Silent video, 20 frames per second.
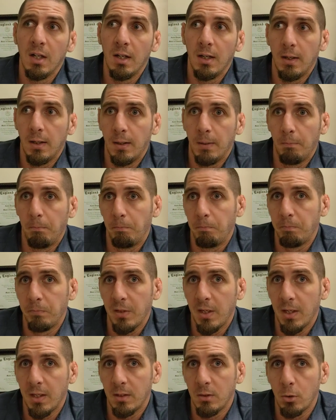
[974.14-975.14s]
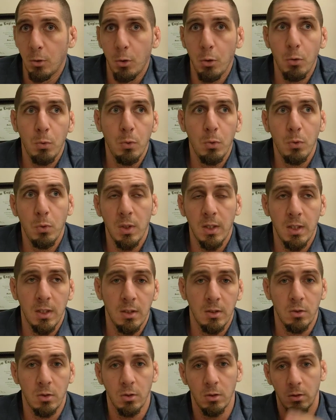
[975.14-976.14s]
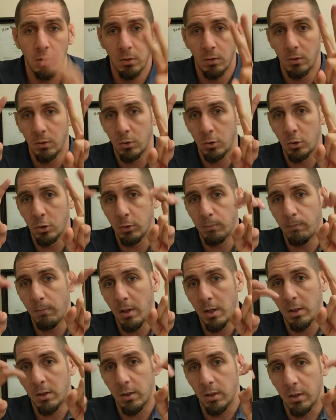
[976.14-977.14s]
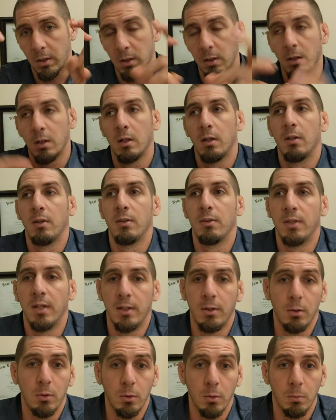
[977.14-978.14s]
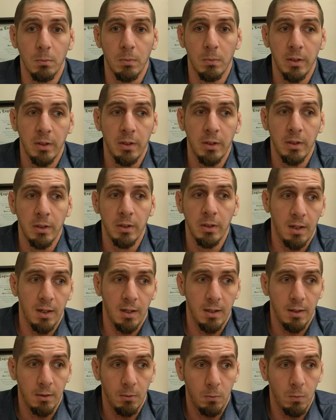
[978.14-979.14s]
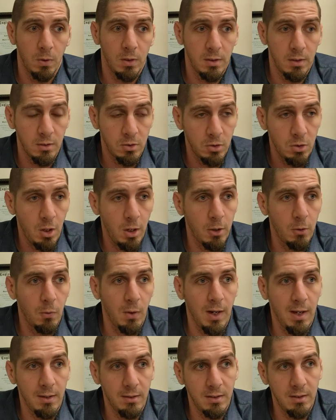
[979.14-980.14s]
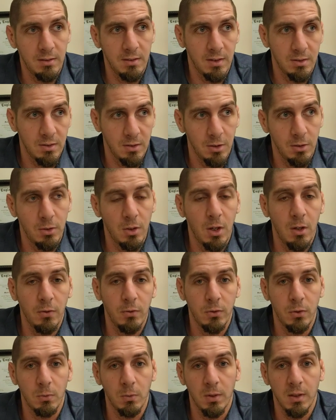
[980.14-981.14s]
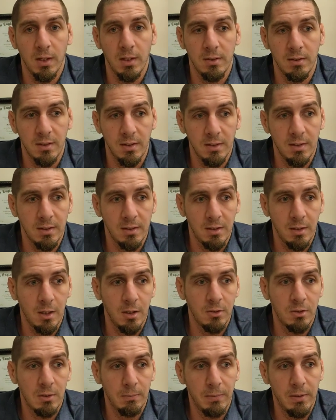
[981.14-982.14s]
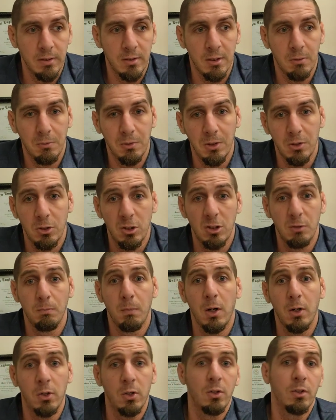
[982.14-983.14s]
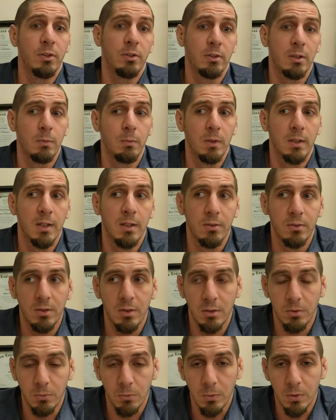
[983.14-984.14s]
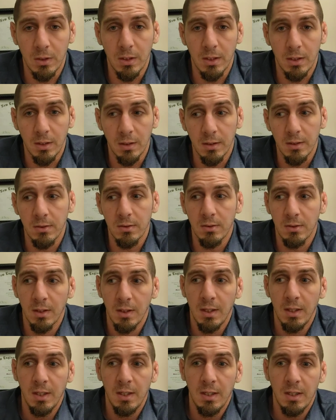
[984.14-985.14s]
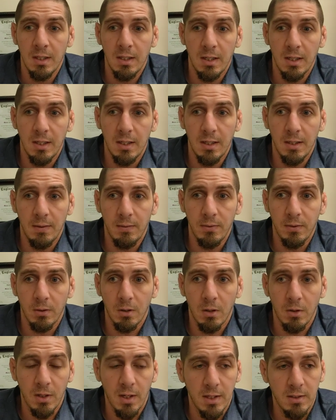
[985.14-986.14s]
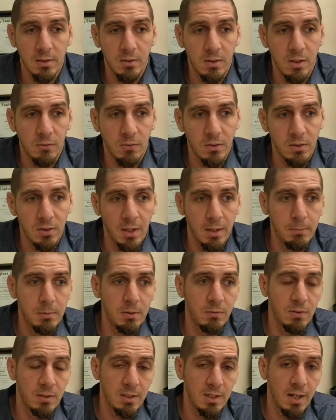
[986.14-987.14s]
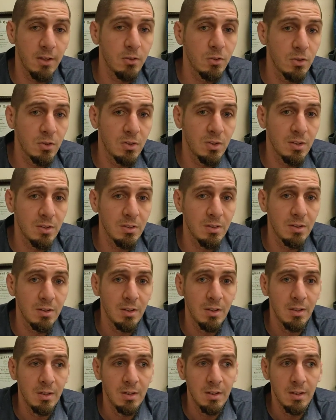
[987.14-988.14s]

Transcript: and who is smarter than whom. One of the stark realities as an adult, you realize that this concept that someone is smarter than someone else is ridiculous. There are all kinds of different types of intelligences,